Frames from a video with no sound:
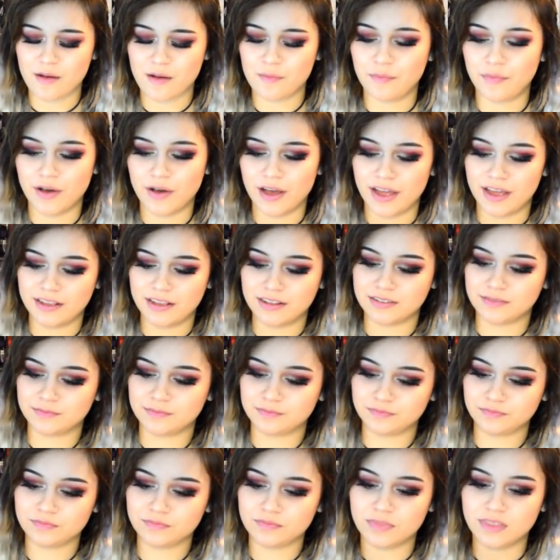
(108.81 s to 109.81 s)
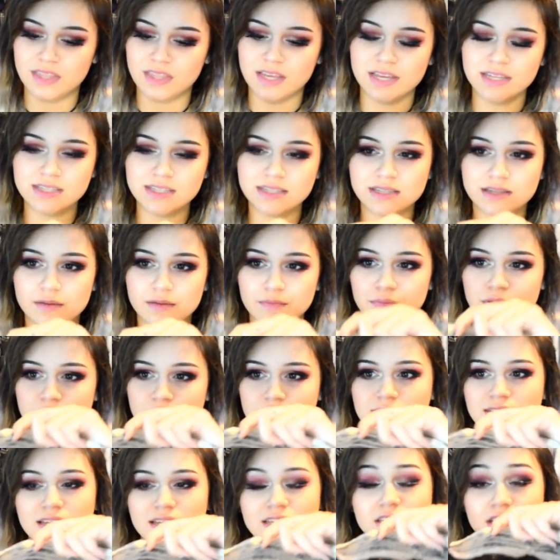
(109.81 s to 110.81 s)
But this
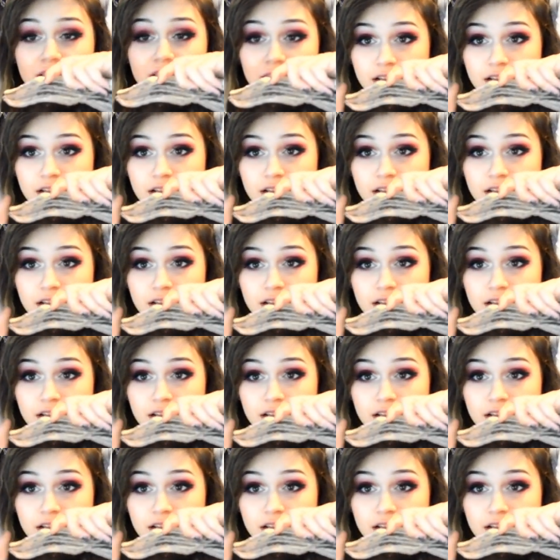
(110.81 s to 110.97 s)
piece, it,